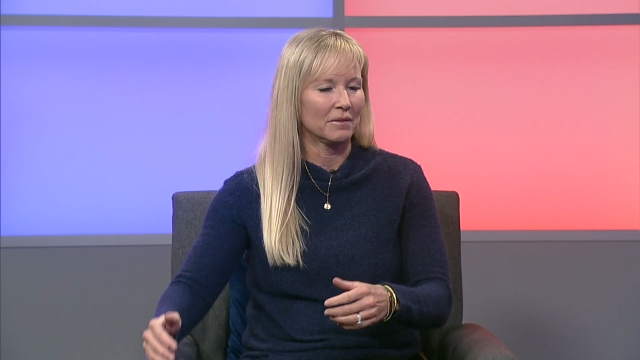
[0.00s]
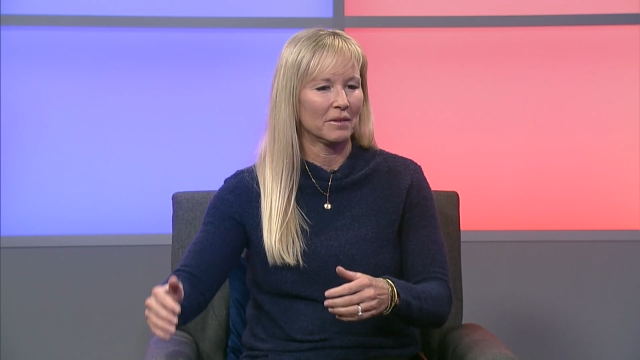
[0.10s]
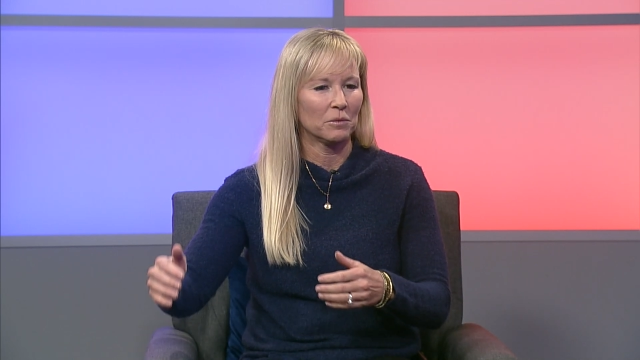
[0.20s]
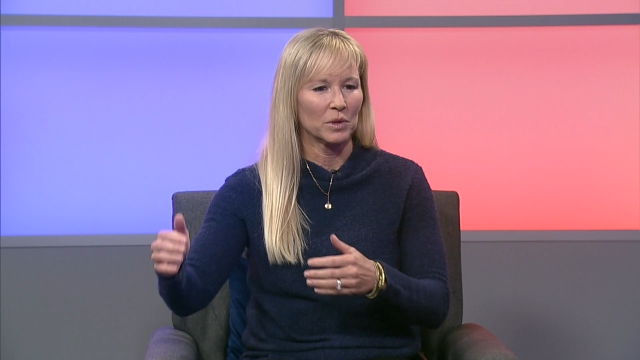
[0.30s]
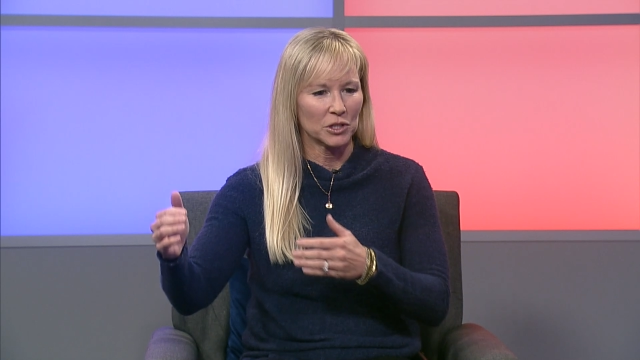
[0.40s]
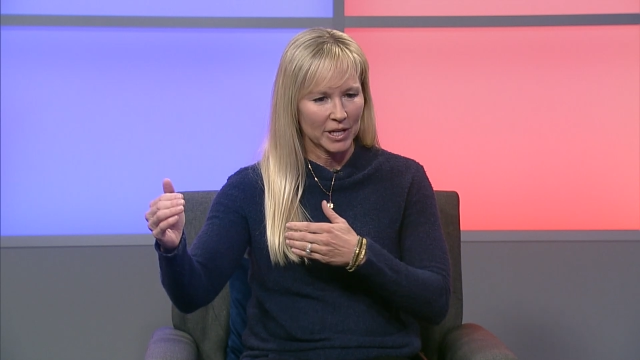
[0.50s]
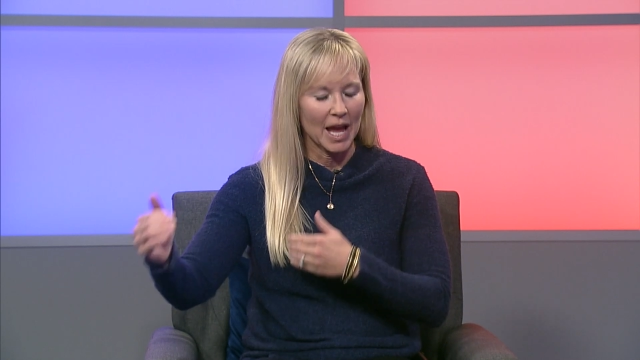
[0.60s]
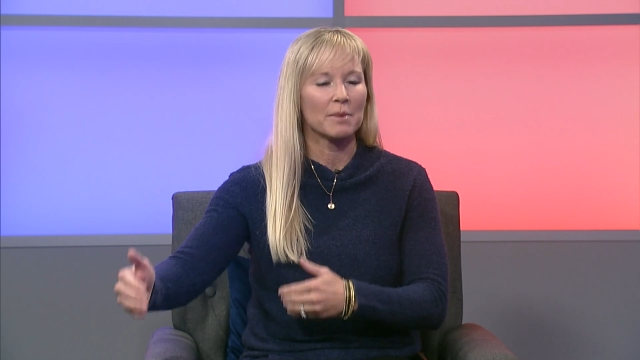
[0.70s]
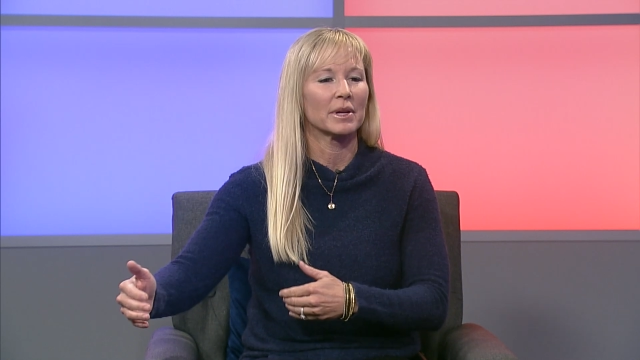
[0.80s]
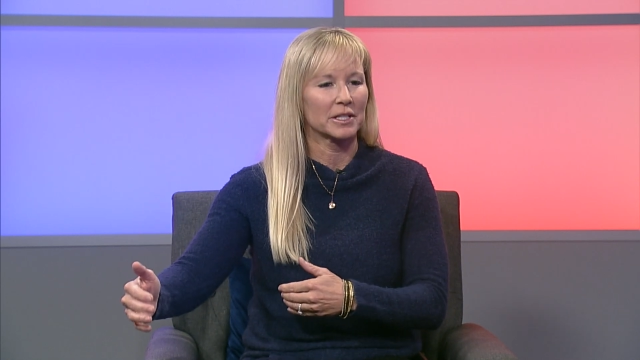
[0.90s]
when she
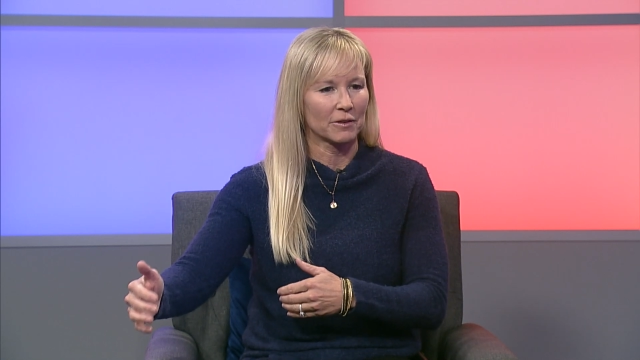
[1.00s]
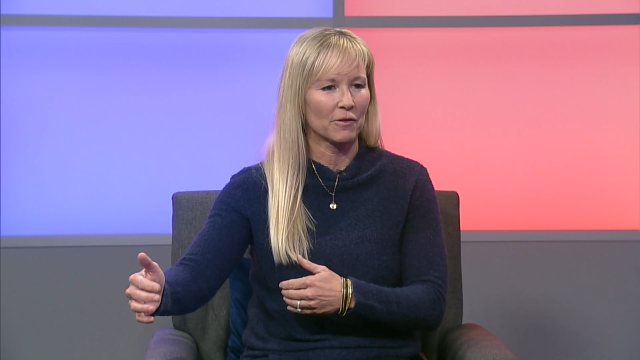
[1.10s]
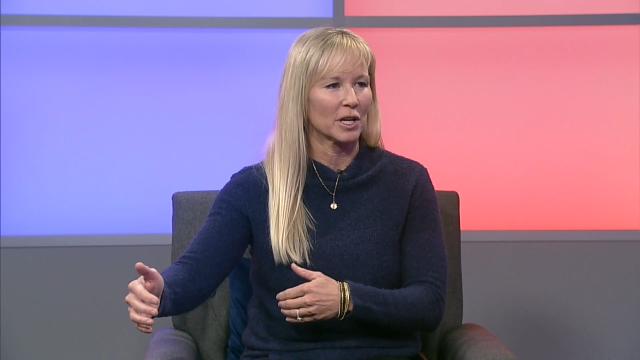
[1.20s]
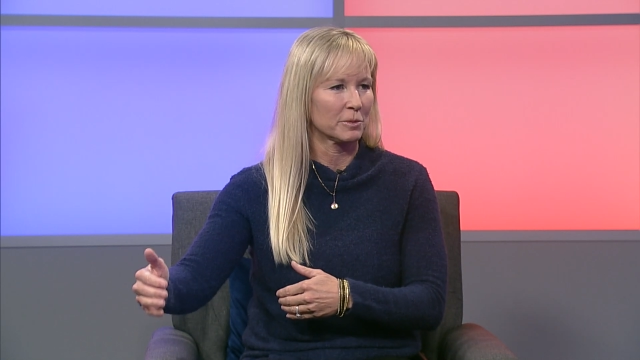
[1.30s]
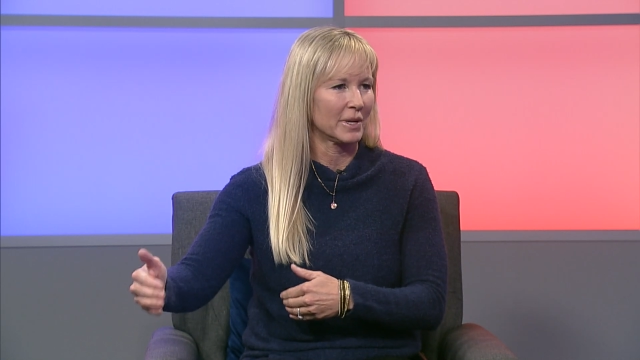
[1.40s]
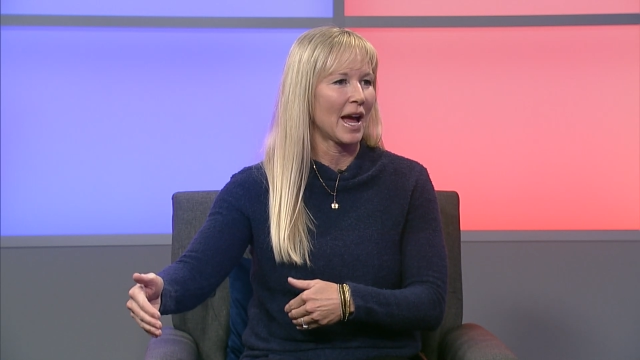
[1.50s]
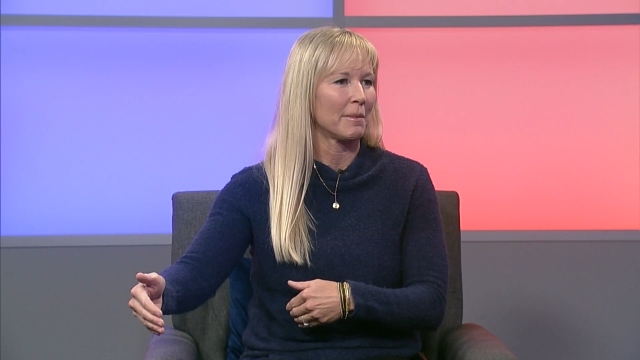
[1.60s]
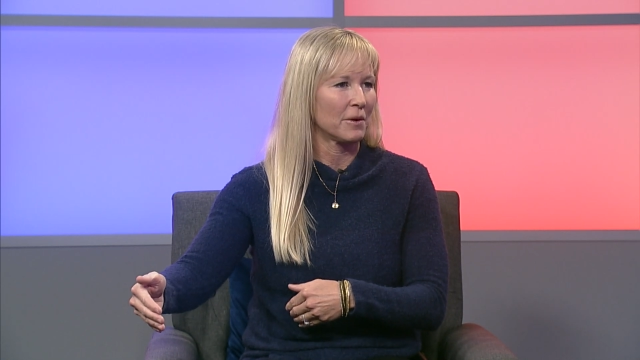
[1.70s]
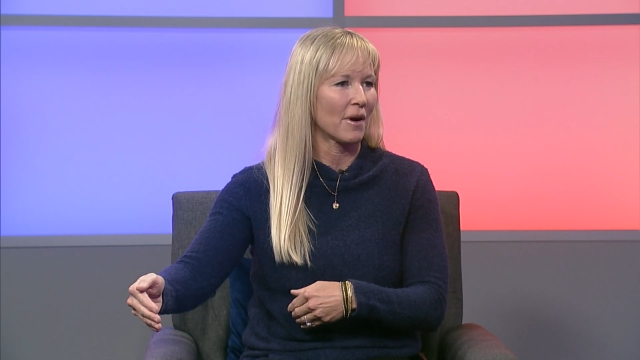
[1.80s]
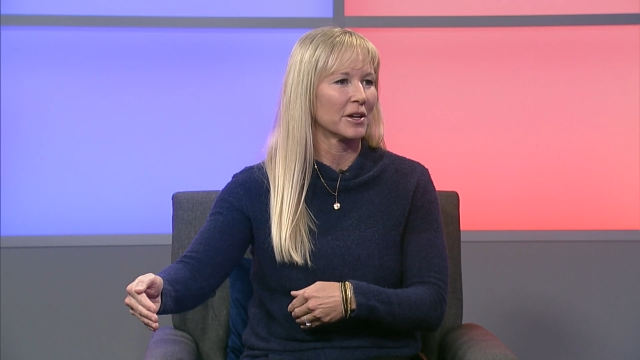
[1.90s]
came in as a freshman,
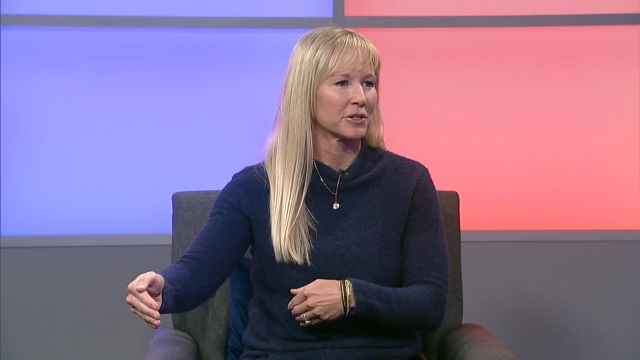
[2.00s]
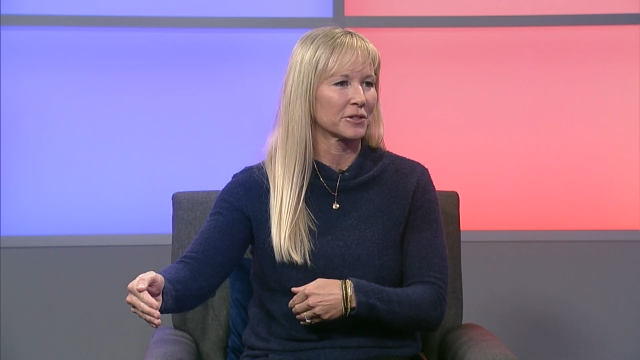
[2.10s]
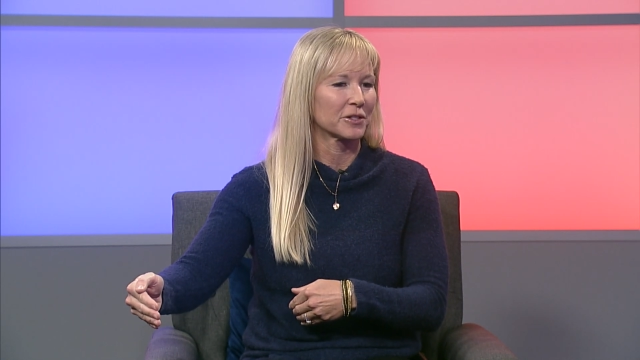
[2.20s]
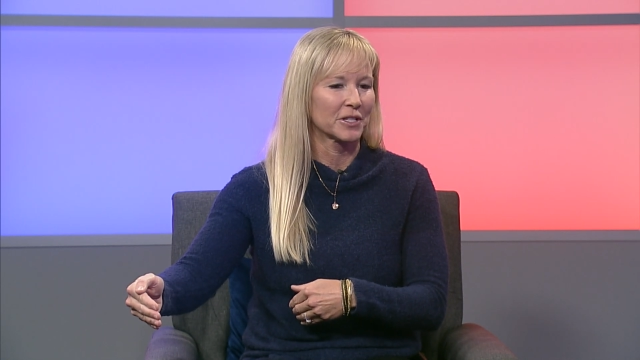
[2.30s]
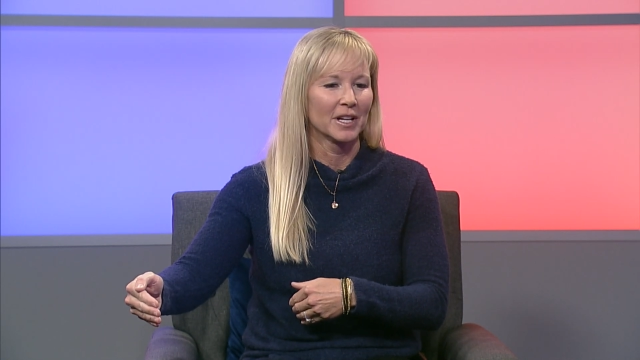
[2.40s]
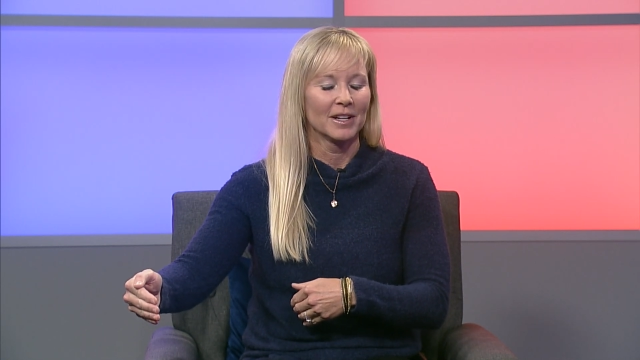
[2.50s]
Abby Rogers,